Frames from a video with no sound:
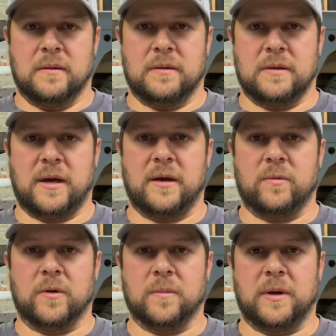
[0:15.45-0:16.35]
Hi,
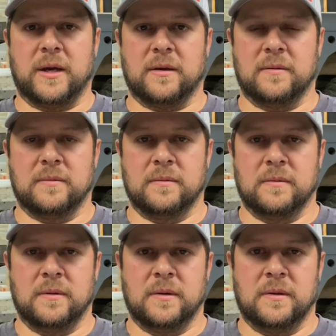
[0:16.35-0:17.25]
welcome back.
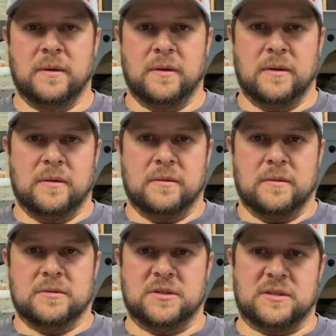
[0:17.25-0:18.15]

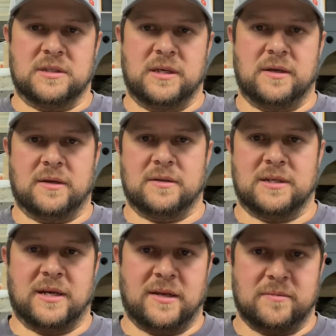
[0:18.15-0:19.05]
So you can see
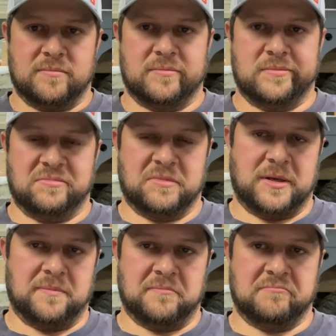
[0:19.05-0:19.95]
tonight
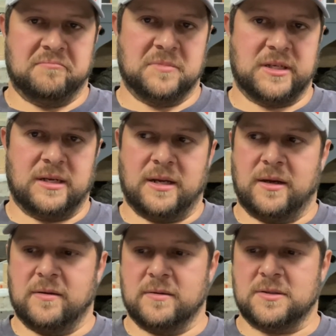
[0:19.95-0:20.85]
I'm sitting
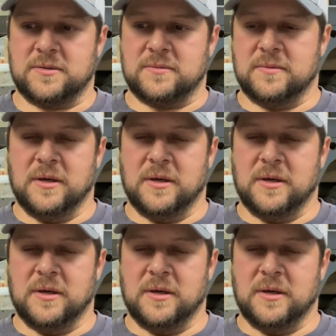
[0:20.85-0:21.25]
down, so